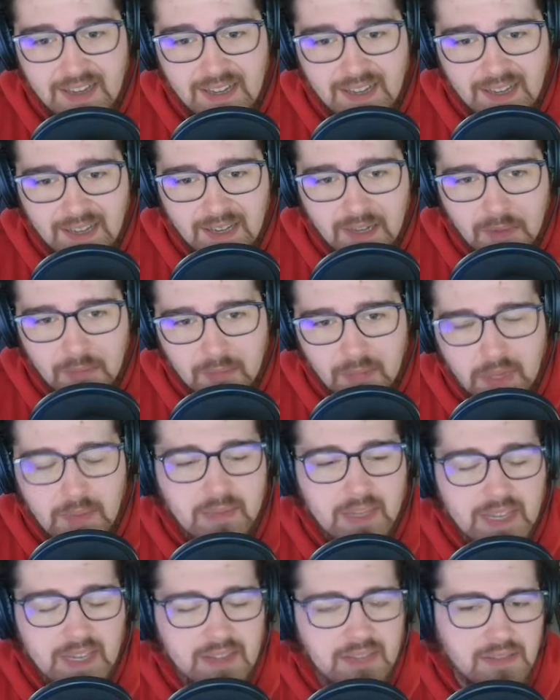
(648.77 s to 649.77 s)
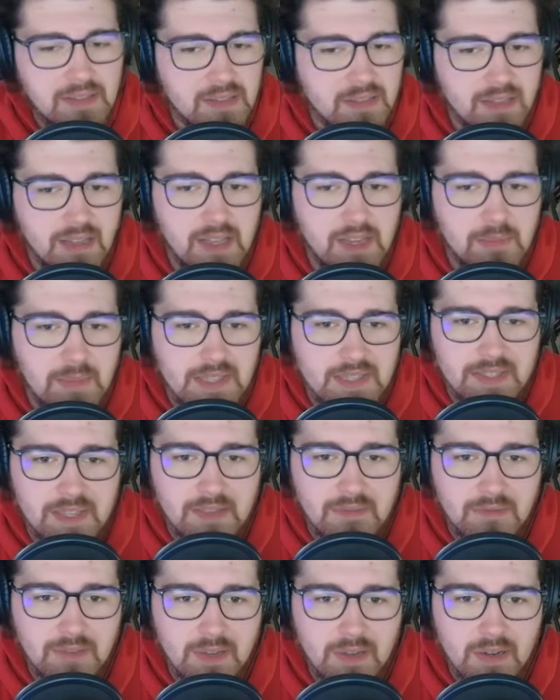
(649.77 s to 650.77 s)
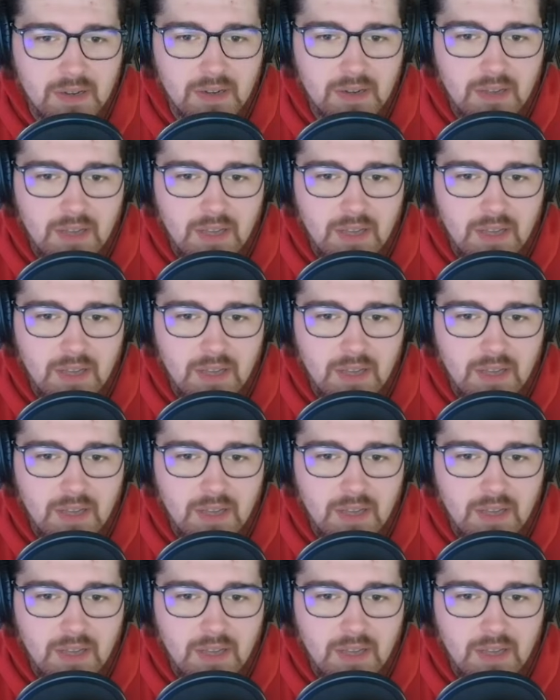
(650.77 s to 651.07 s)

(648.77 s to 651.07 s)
But I'm getting a little ahead of myself here.